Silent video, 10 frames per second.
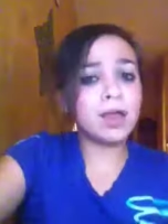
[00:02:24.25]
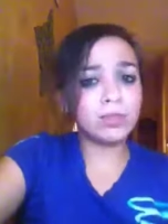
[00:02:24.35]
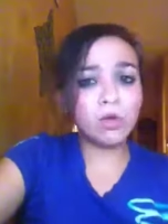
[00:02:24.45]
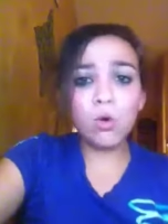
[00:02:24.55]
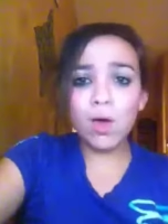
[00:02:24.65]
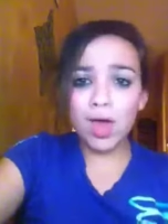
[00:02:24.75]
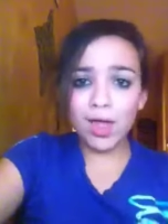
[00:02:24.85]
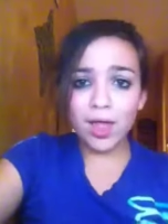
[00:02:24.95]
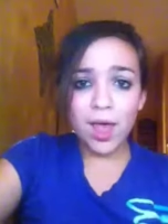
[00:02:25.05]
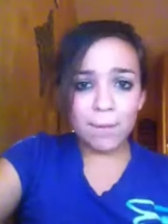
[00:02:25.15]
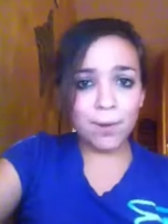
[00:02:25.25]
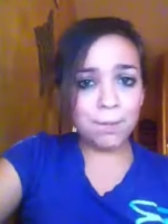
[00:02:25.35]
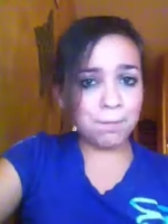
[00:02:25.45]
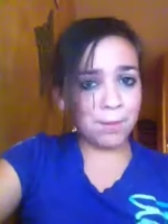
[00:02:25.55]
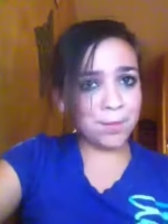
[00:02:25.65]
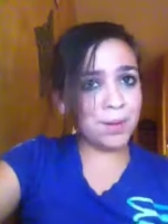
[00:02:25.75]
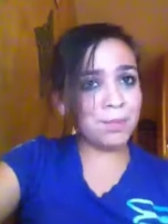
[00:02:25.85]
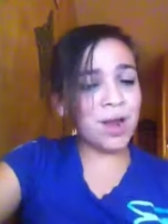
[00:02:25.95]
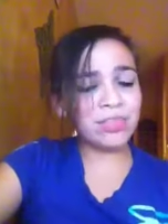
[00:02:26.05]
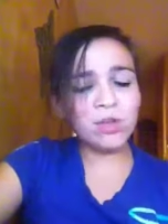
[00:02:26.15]
breath away, but but
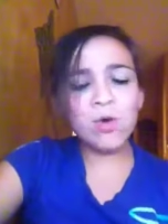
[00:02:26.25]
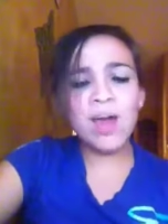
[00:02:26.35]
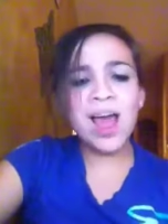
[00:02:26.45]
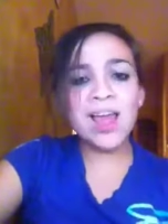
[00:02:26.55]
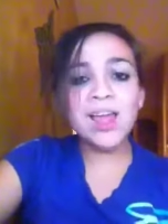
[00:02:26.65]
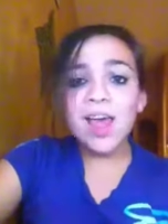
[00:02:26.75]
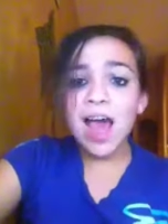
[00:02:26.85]
but breath away.